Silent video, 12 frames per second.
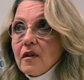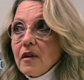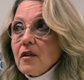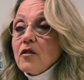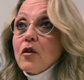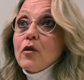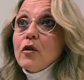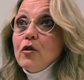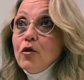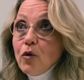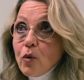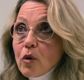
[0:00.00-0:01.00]
So the
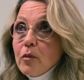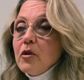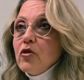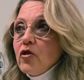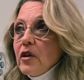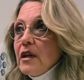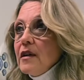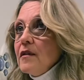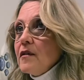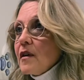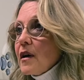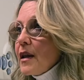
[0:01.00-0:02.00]
newer
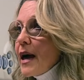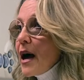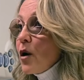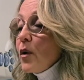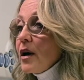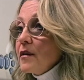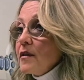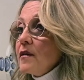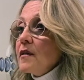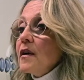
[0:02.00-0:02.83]
machines allow us